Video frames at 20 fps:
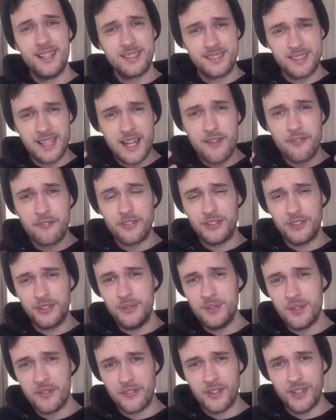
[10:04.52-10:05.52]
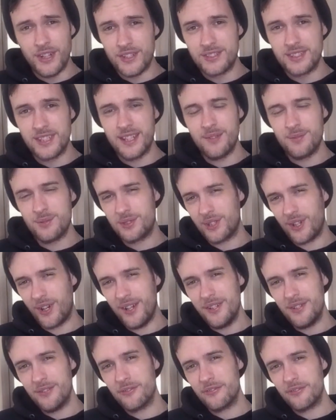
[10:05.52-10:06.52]
save the universe, it was
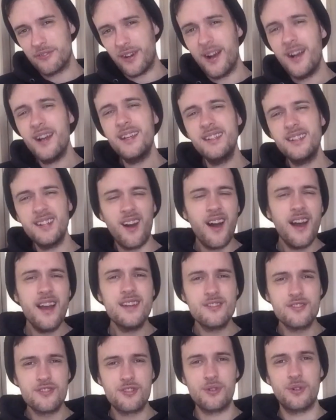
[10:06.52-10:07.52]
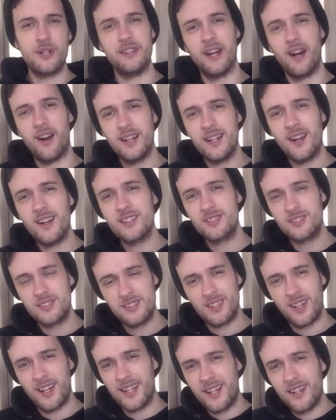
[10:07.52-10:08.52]
kind of, I enjoyed that.
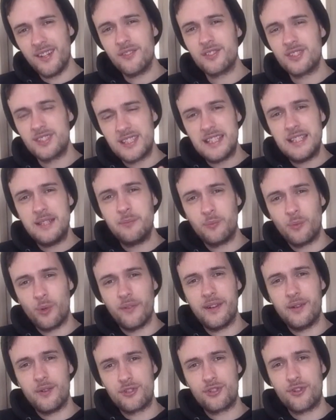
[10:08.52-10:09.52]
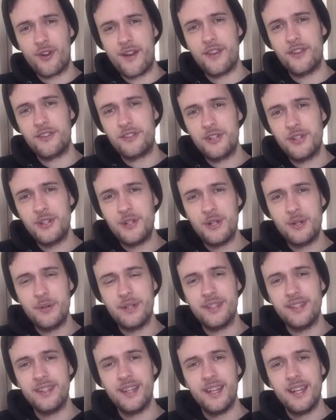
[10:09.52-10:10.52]
I kind of seen what they were trying to do,
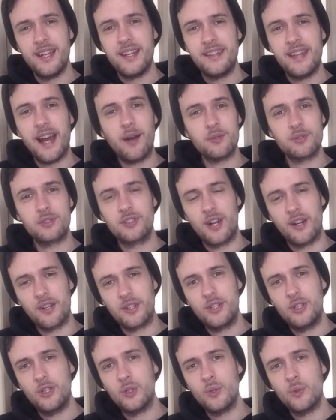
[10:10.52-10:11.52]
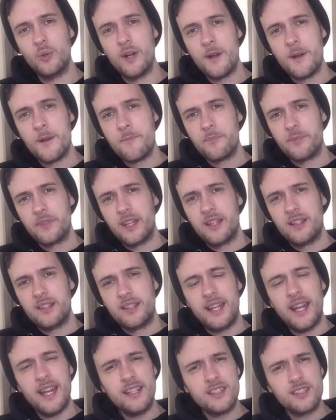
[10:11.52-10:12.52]
and that was kind of cool.
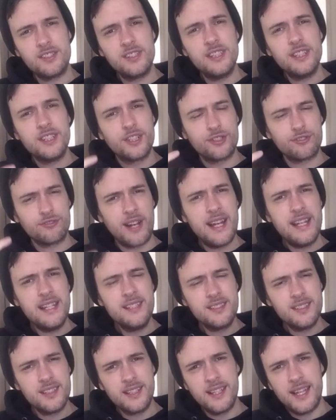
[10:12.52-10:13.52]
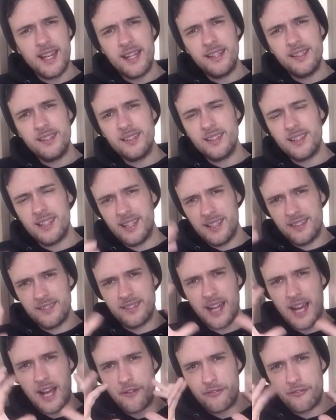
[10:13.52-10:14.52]
Getting to see Grace again in
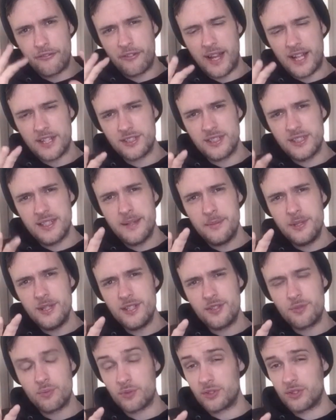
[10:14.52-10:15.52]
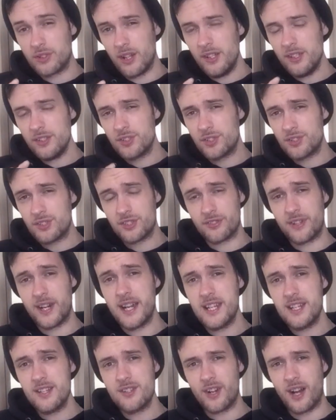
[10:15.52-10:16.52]
that flashy image was kind of
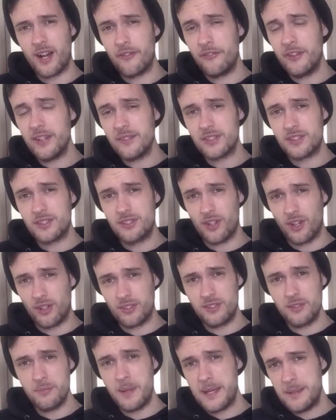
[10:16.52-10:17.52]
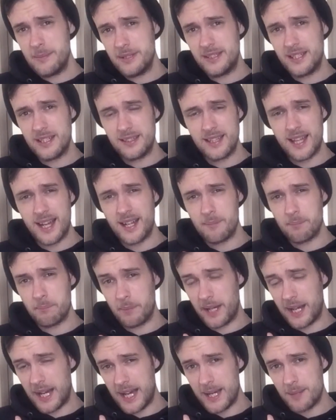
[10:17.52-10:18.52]
strange. I think the Doctor maybe did that,
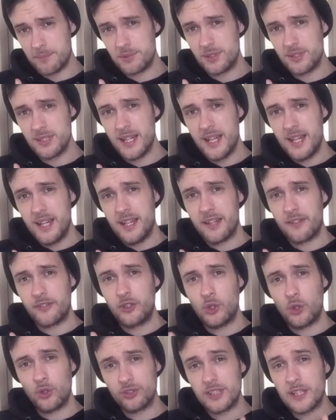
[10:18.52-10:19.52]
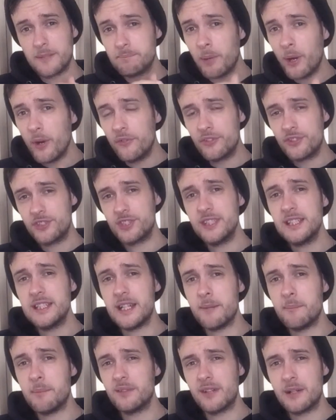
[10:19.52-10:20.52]
perhaps. And of course, they both see
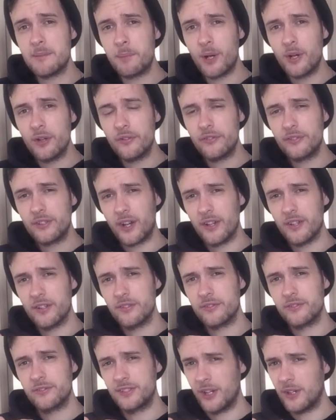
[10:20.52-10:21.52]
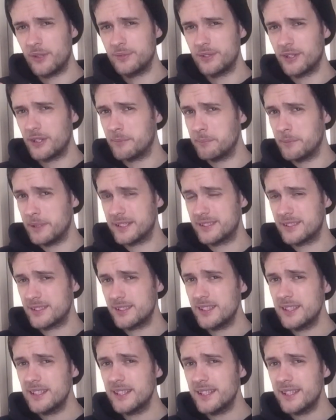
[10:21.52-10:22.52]
it, but they both kind of don't admit to
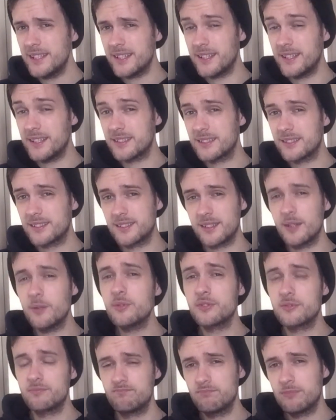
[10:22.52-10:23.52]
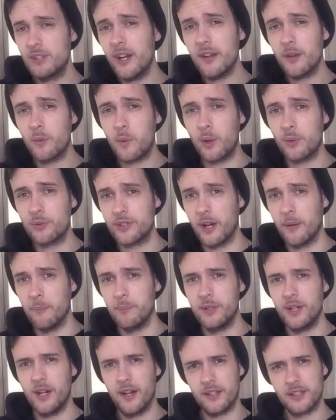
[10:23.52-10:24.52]
seeing it. It was kind of well done,
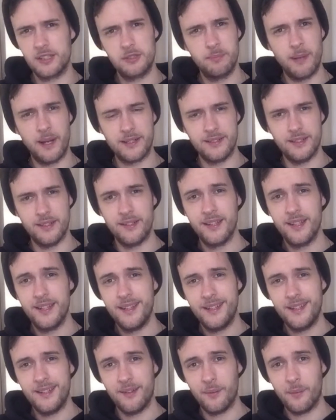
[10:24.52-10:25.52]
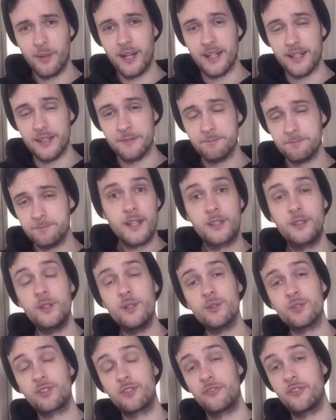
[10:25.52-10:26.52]
but unexpected in a way. And of
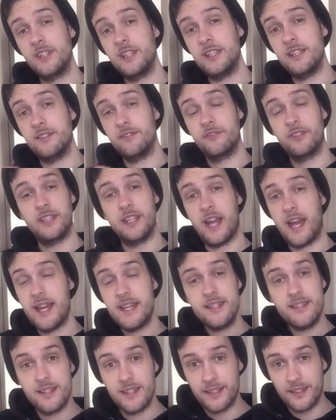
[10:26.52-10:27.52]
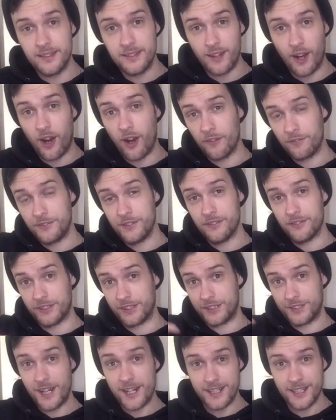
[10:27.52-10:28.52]
course, the ending after the
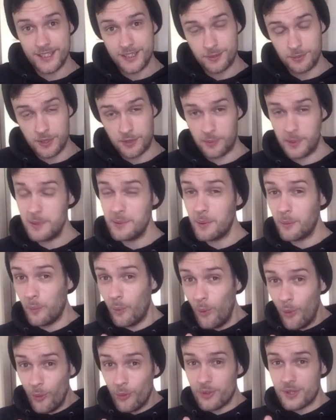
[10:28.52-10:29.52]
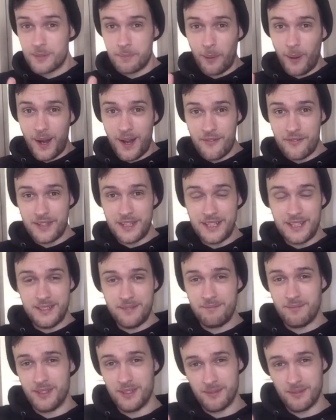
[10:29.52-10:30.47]
credits, which we were warned by the